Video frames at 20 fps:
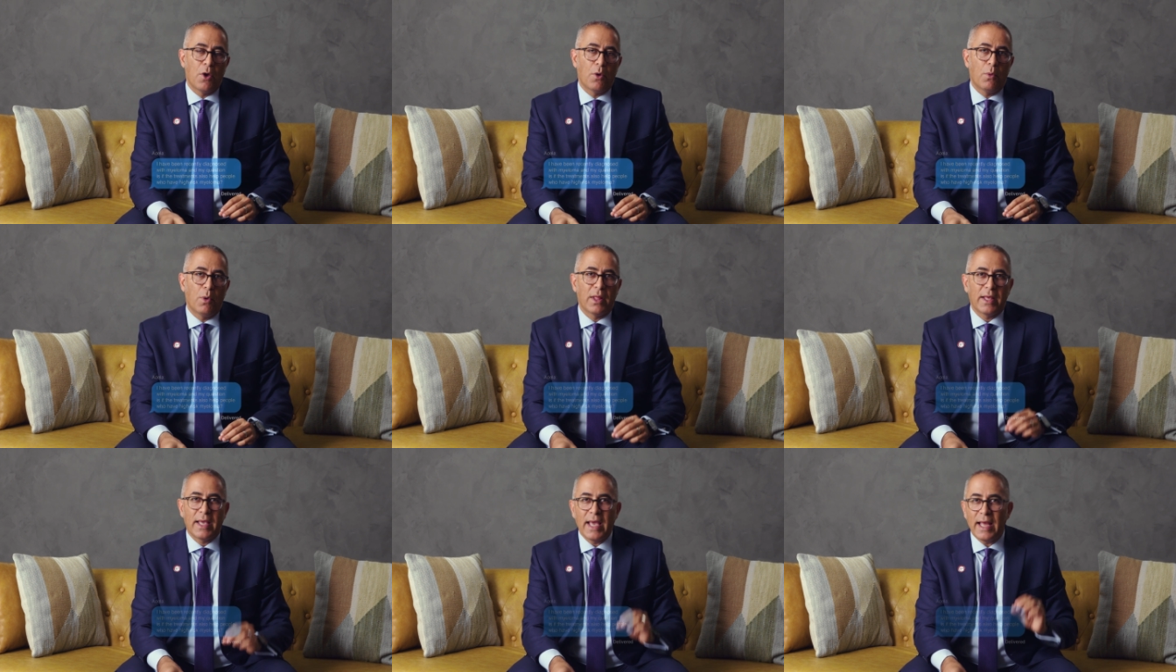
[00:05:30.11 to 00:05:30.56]

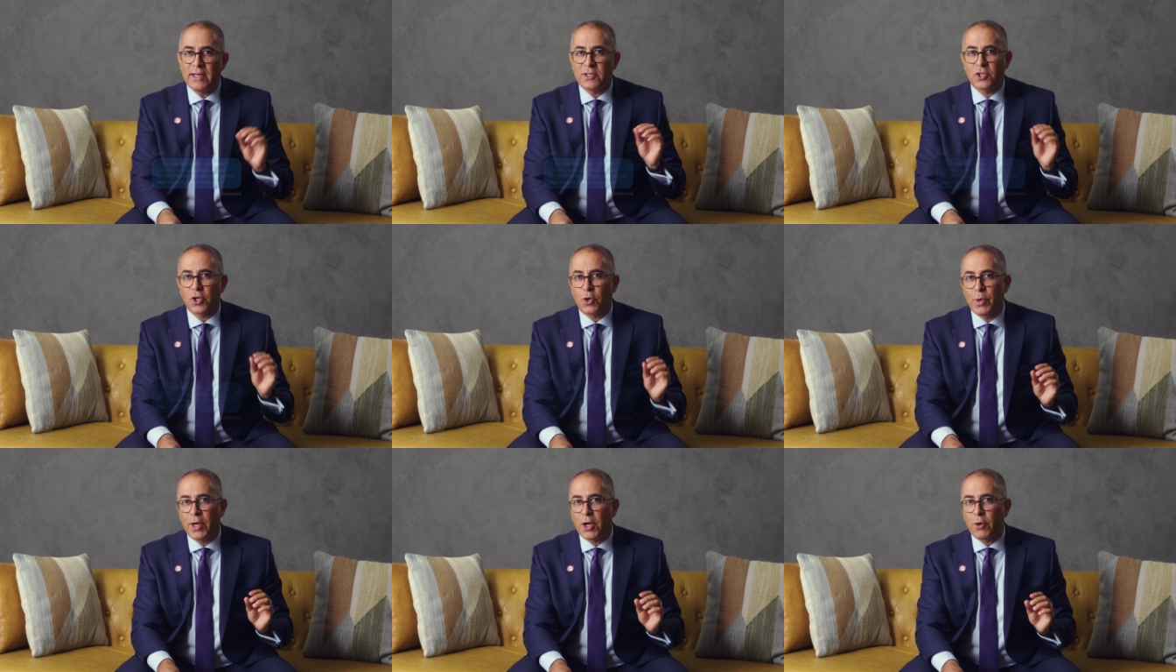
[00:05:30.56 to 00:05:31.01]
Well, again,
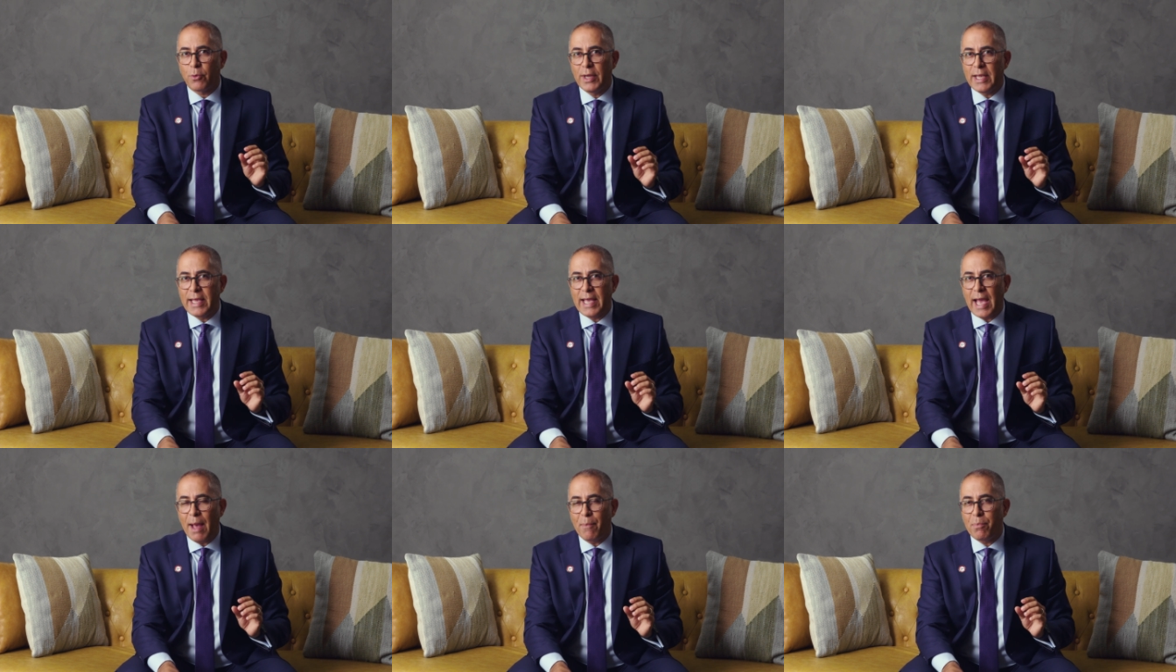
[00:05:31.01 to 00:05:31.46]
as a quick
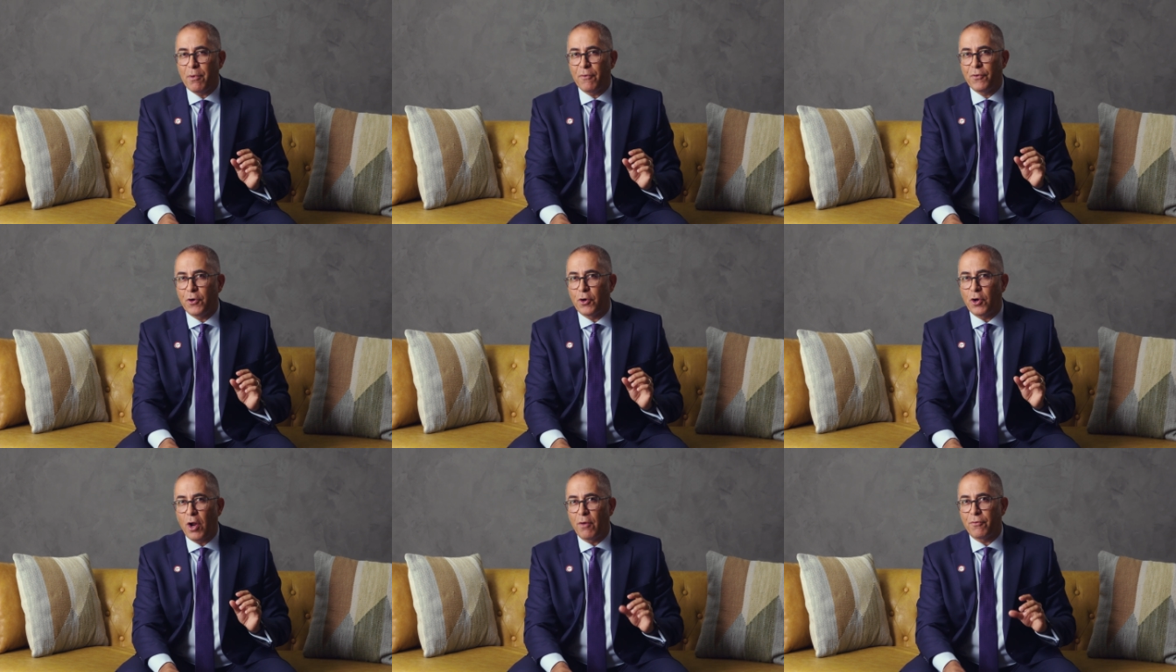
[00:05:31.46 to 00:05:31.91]
recap,
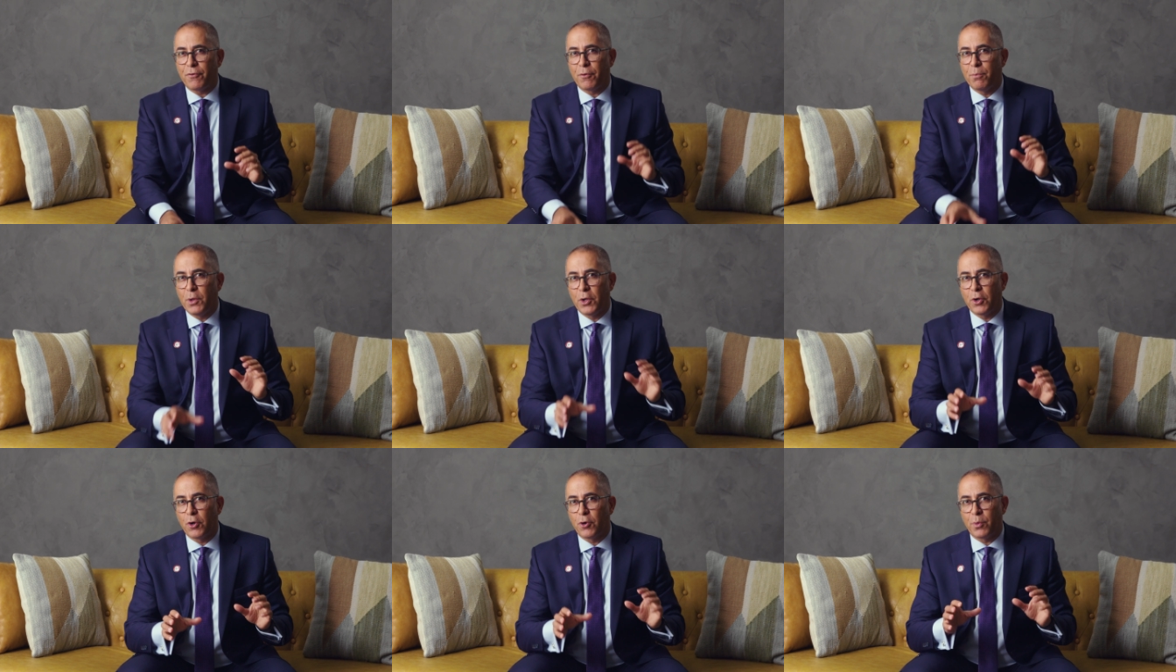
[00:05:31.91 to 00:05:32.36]
if you're not
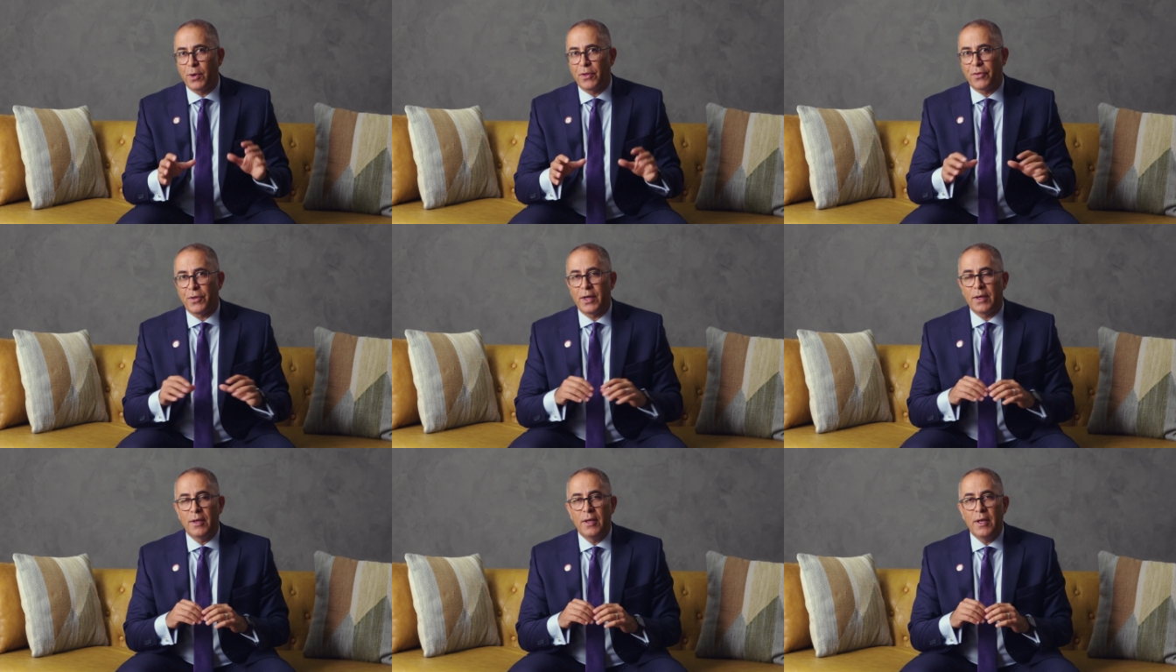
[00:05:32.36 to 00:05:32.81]
familiar
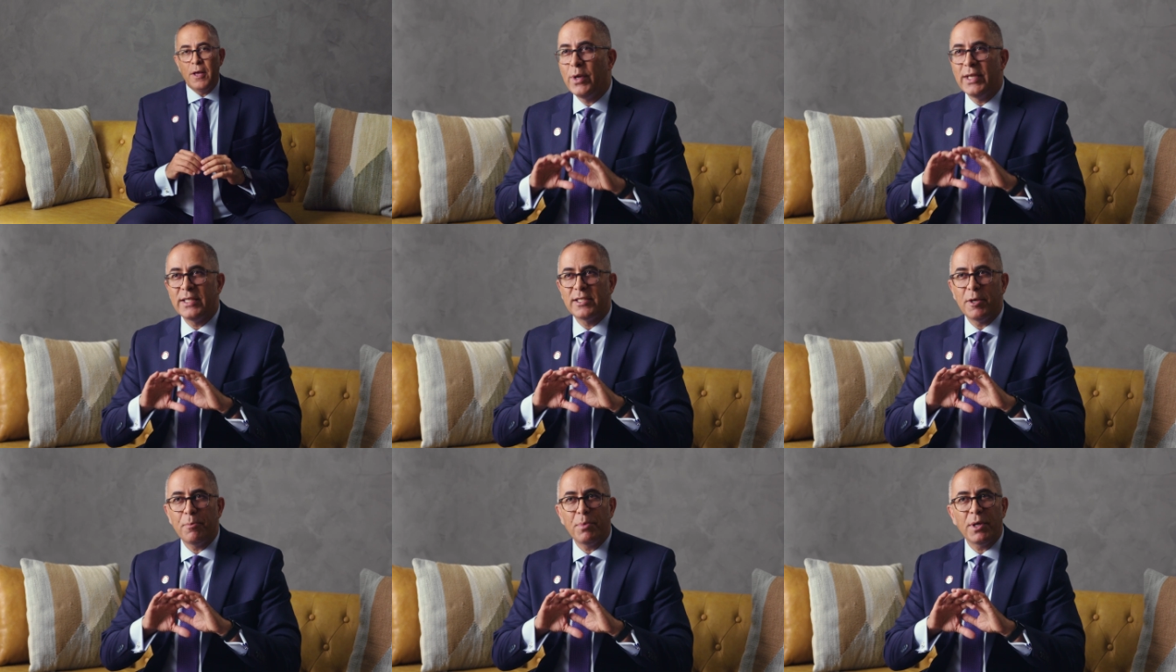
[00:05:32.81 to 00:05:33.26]
with it,
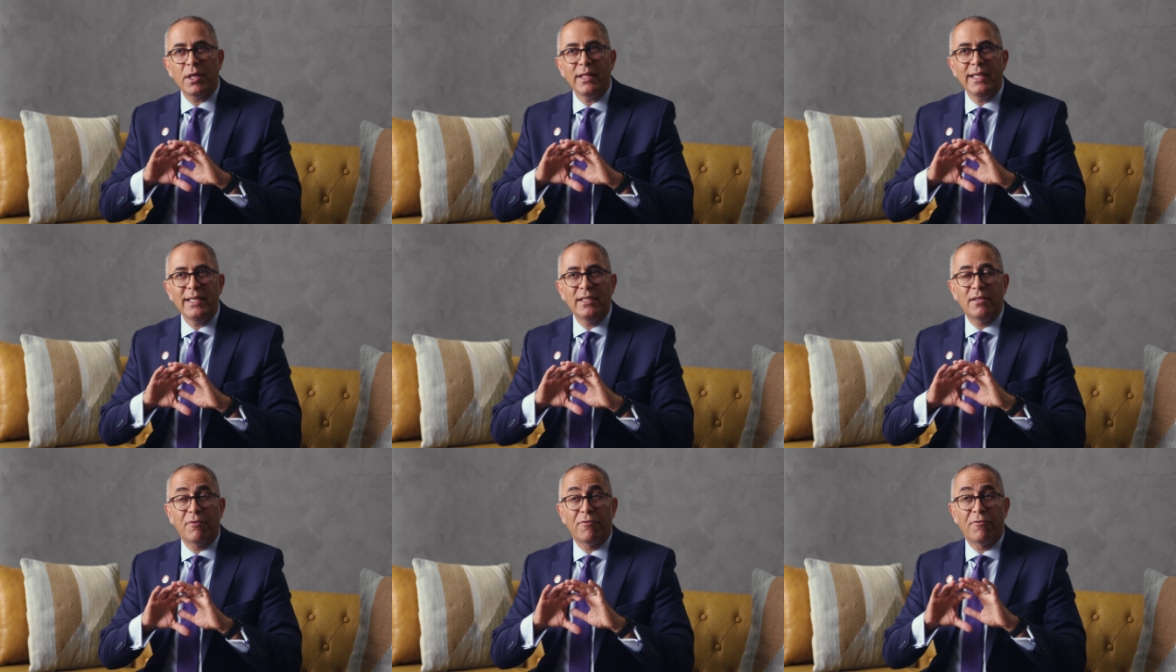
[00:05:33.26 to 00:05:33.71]
we
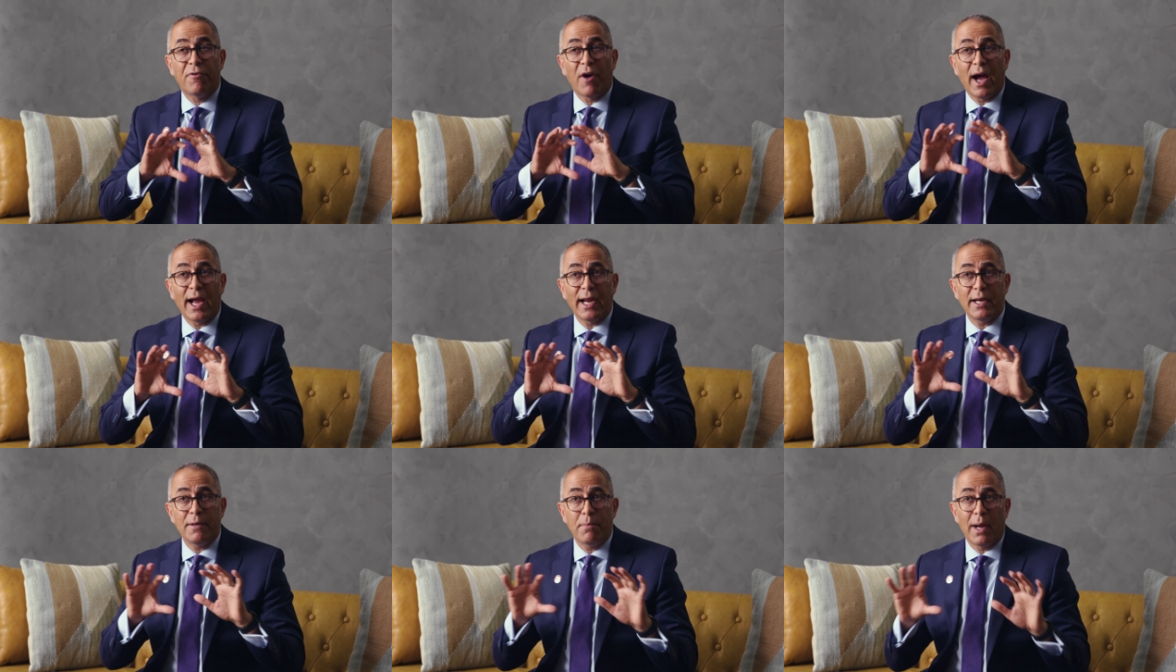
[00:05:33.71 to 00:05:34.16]
typically
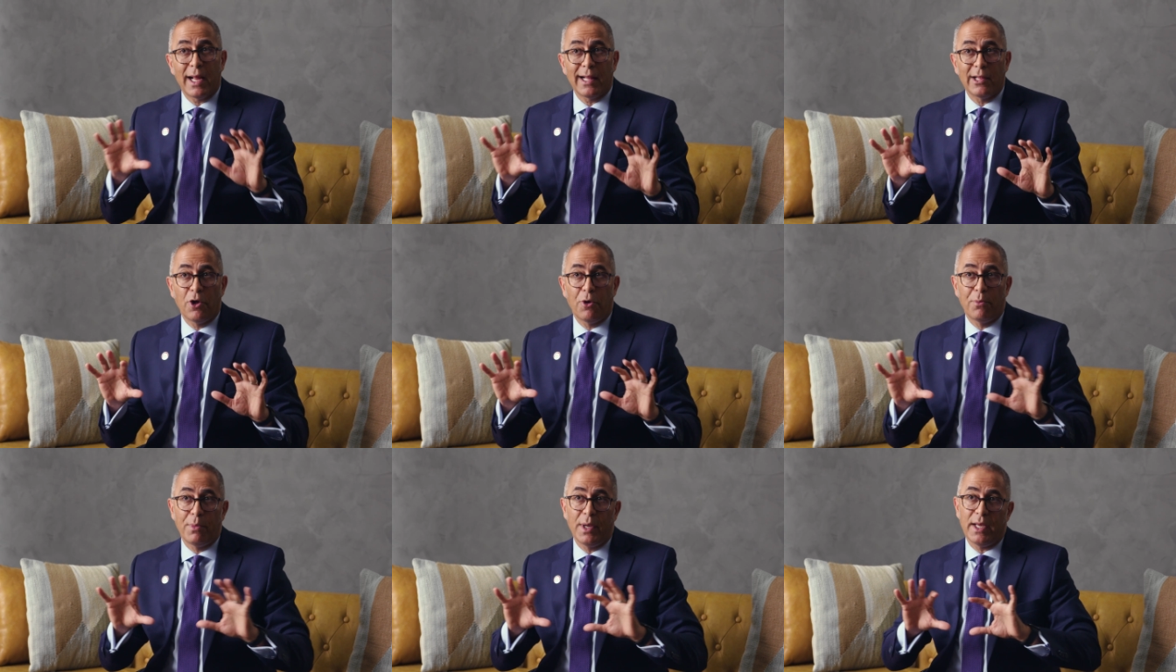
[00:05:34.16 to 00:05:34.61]
divide
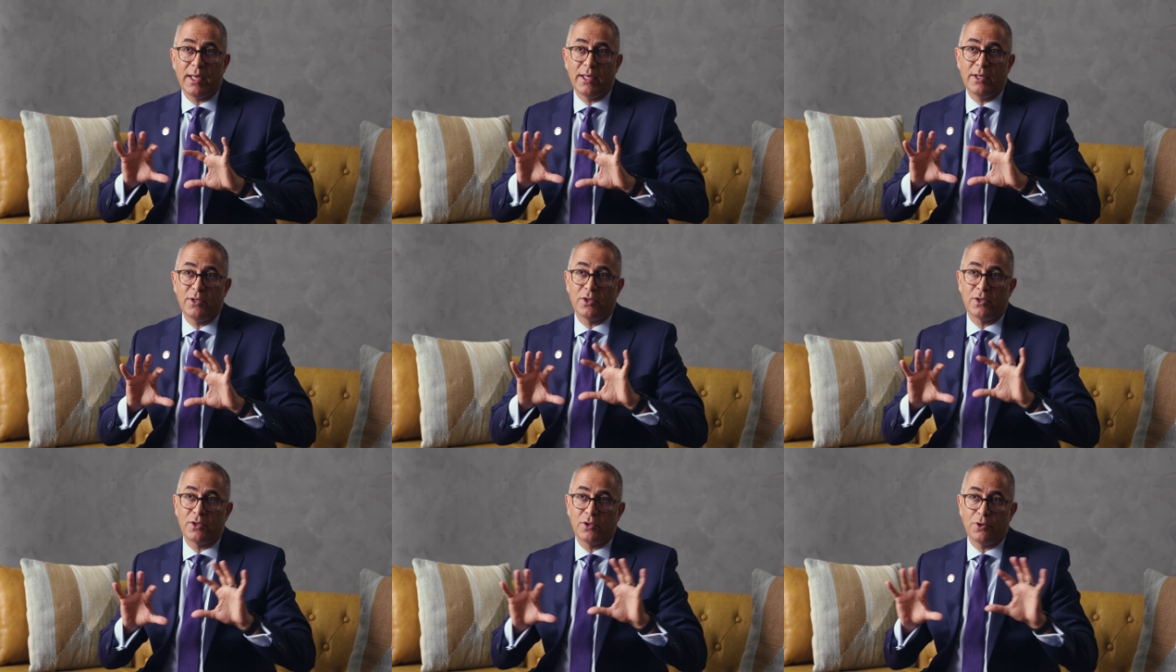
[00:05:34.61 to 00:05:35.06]
myeloma
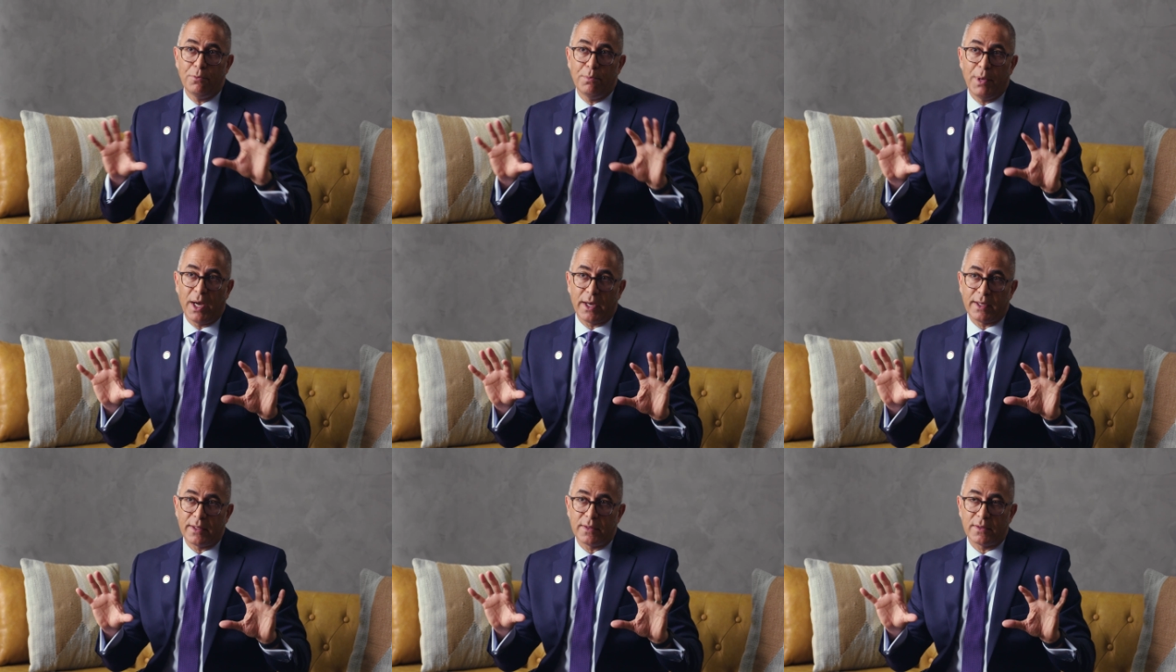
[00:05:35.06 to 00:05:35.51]
into two
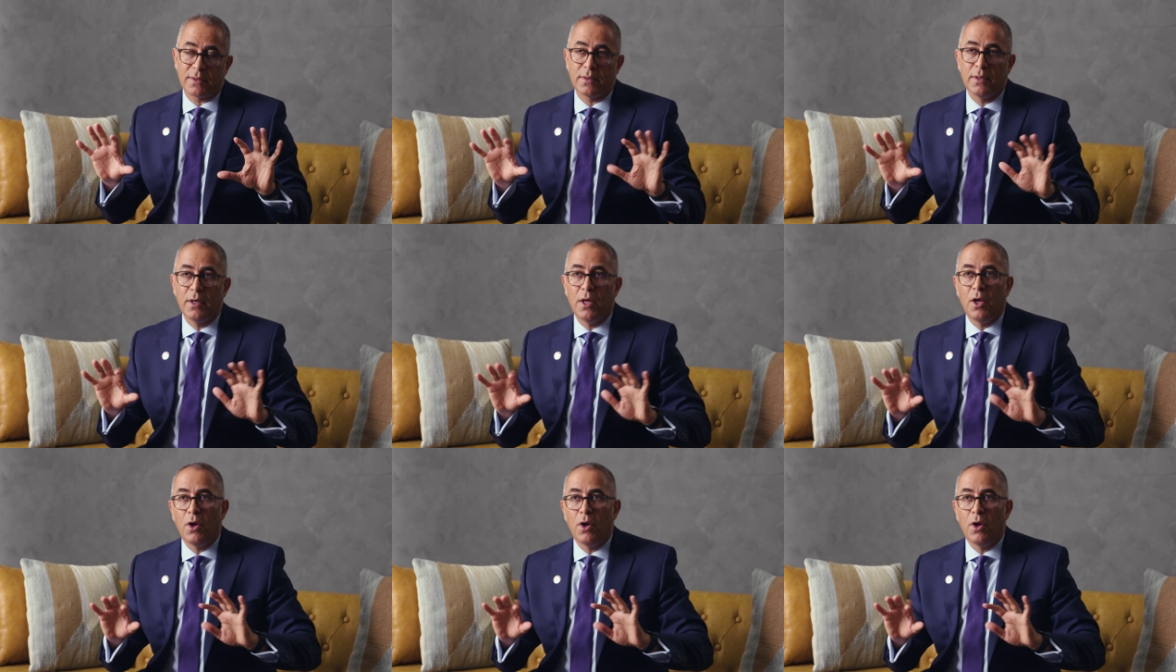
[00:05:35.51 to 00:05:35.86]
buckets,